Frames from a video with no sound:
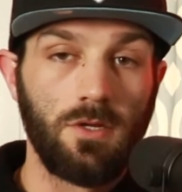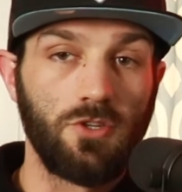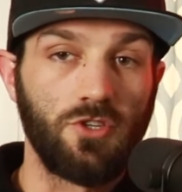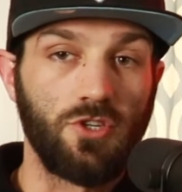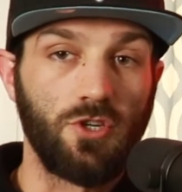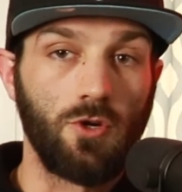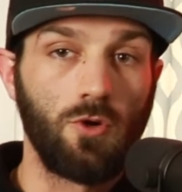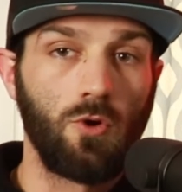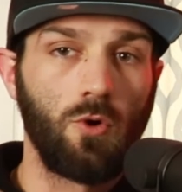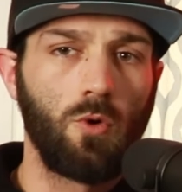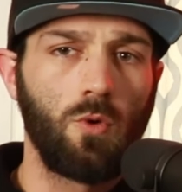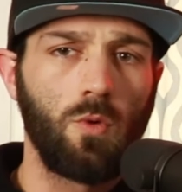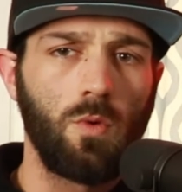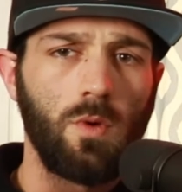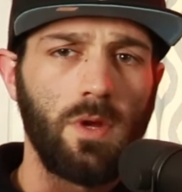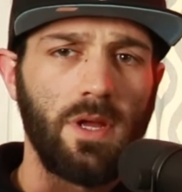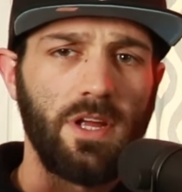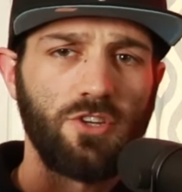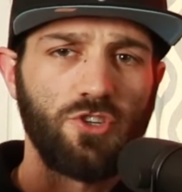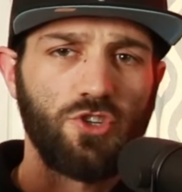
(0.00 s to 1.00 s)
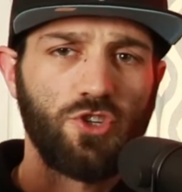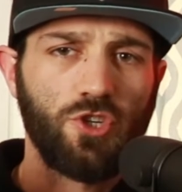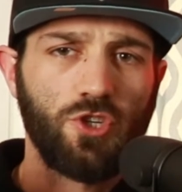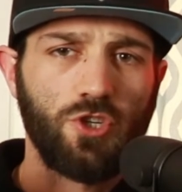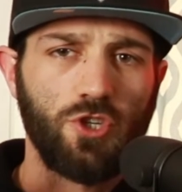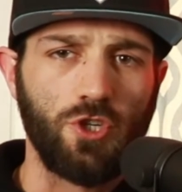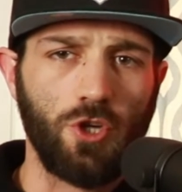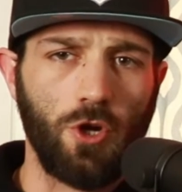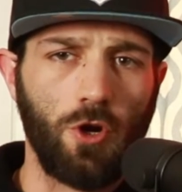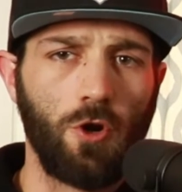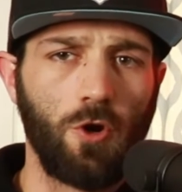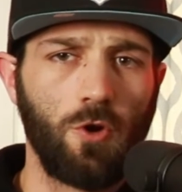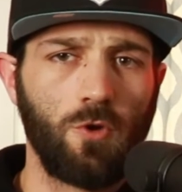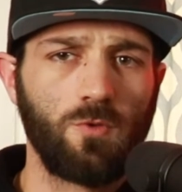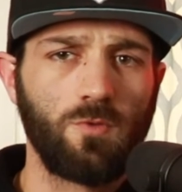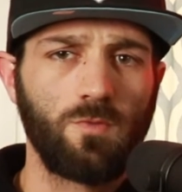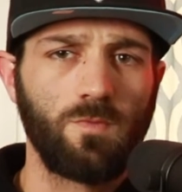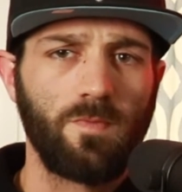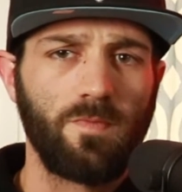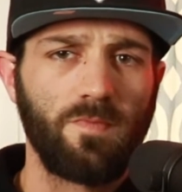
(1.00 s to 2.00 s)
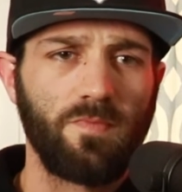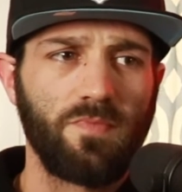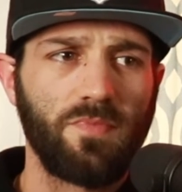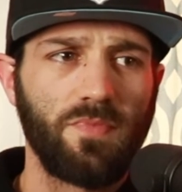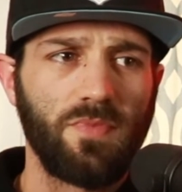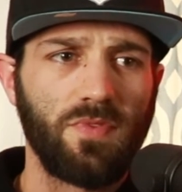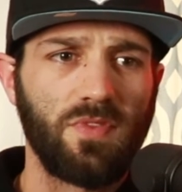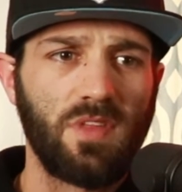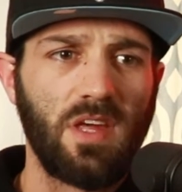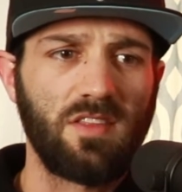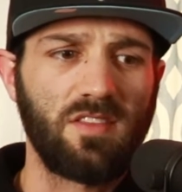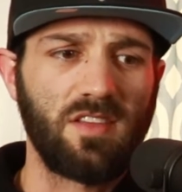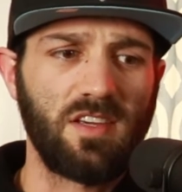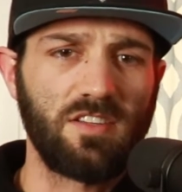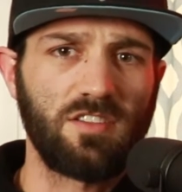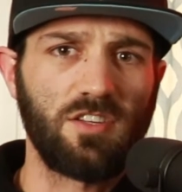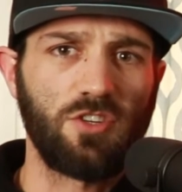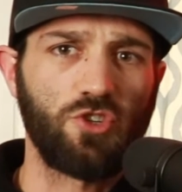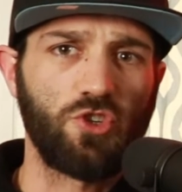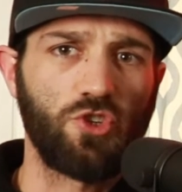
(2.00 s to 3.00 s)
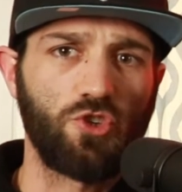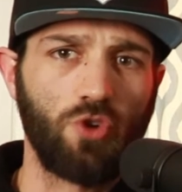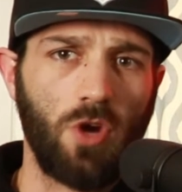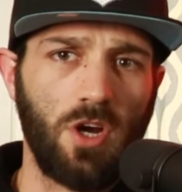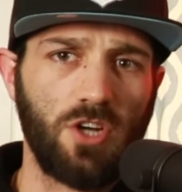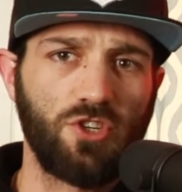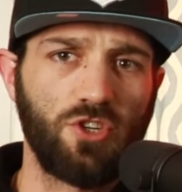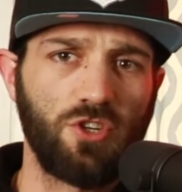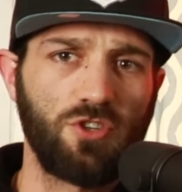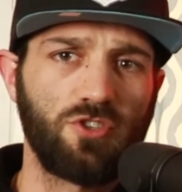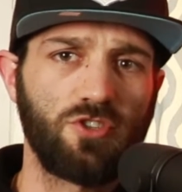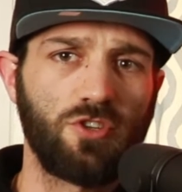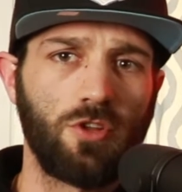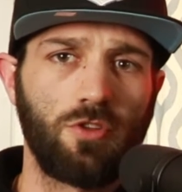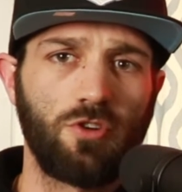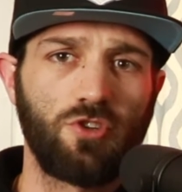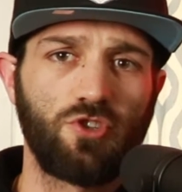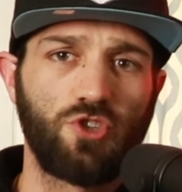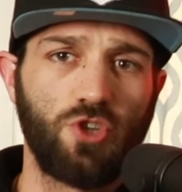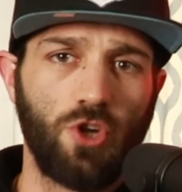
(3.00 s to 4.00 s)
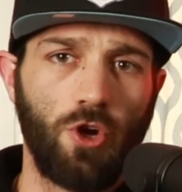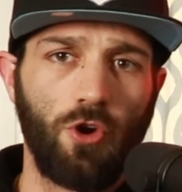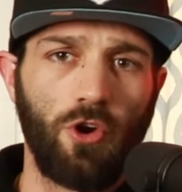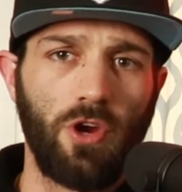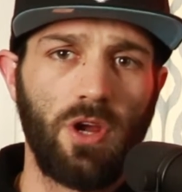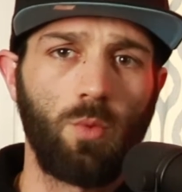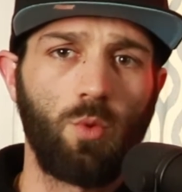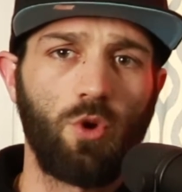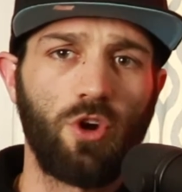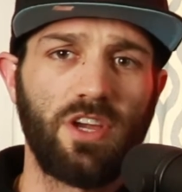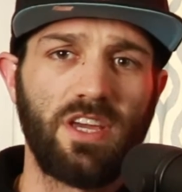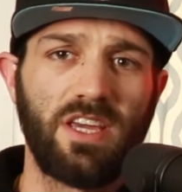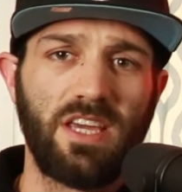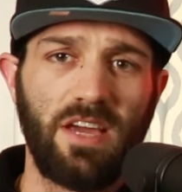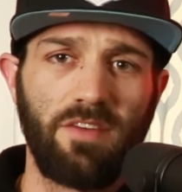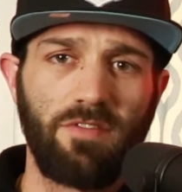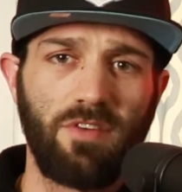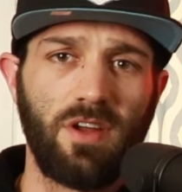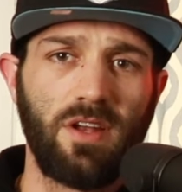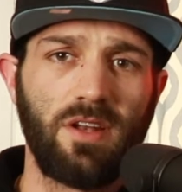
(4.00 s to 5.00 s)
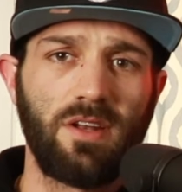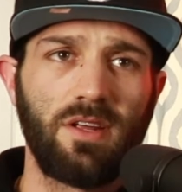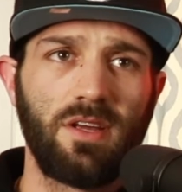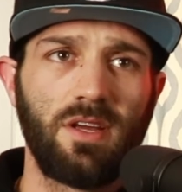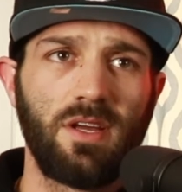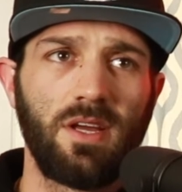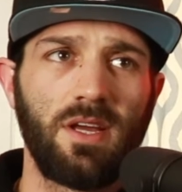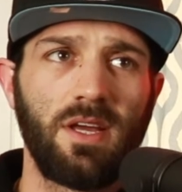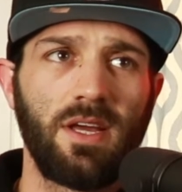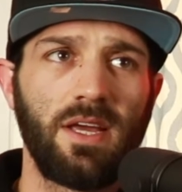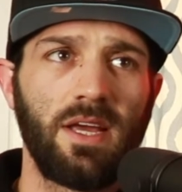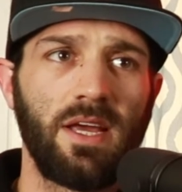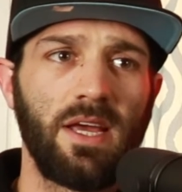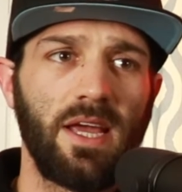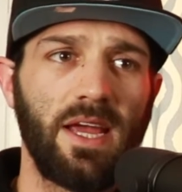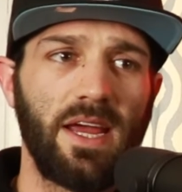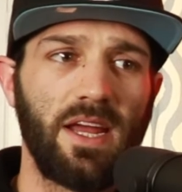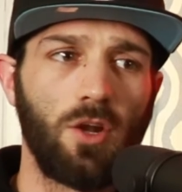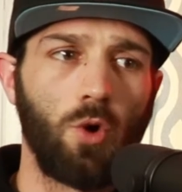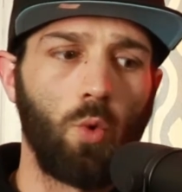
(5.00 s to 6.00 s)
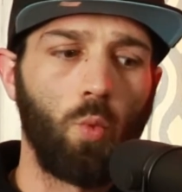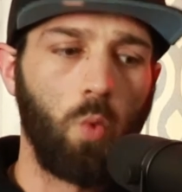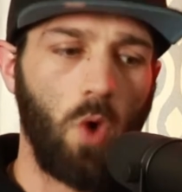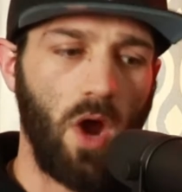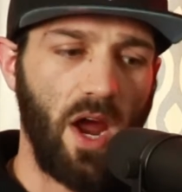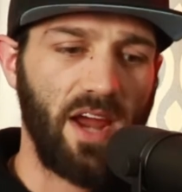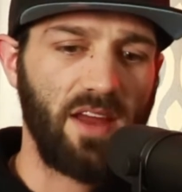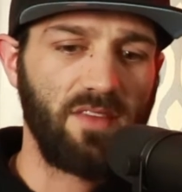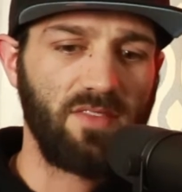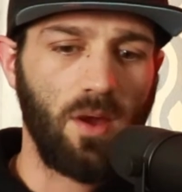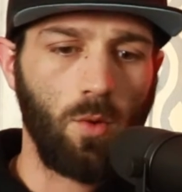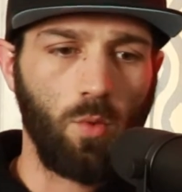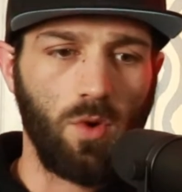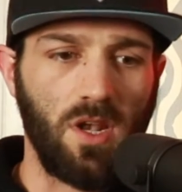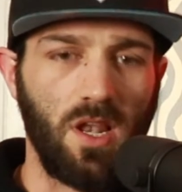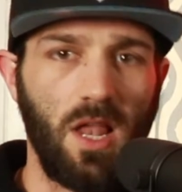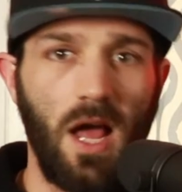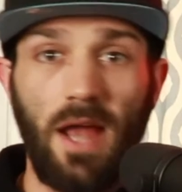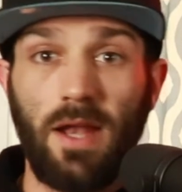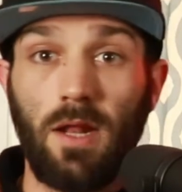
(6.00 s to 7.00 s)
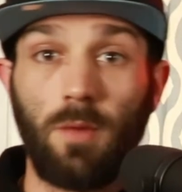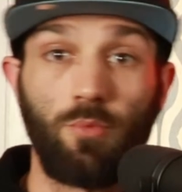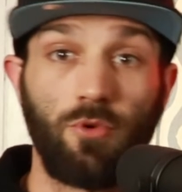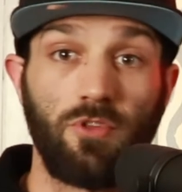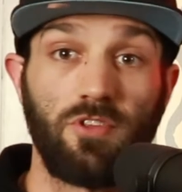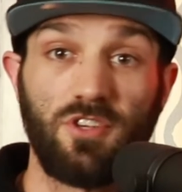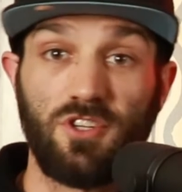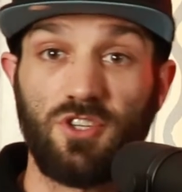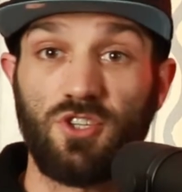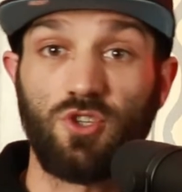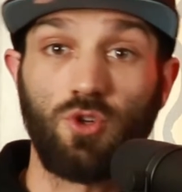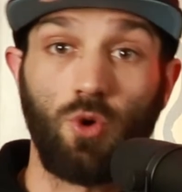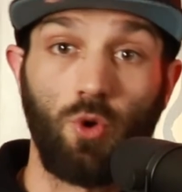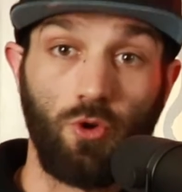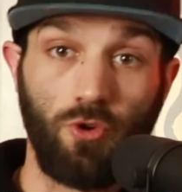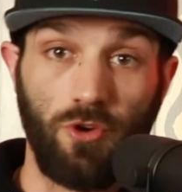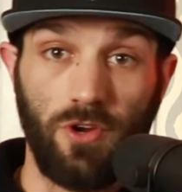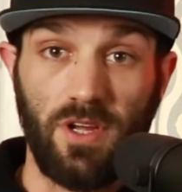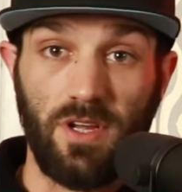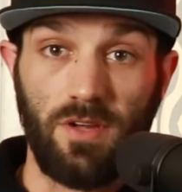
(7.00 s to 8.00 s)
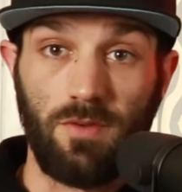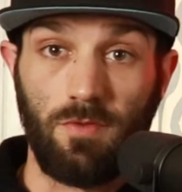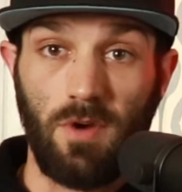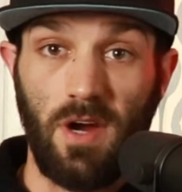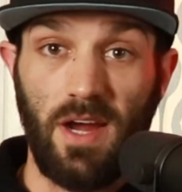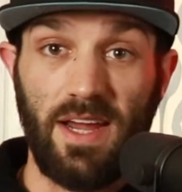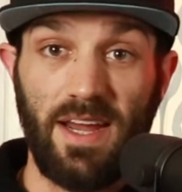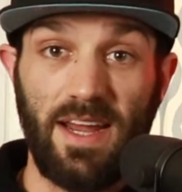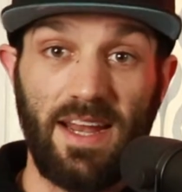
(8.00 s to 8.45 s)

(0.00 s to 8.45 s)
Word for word: to ensure that these instructions to the jury were given in a way that would line up with his story, right?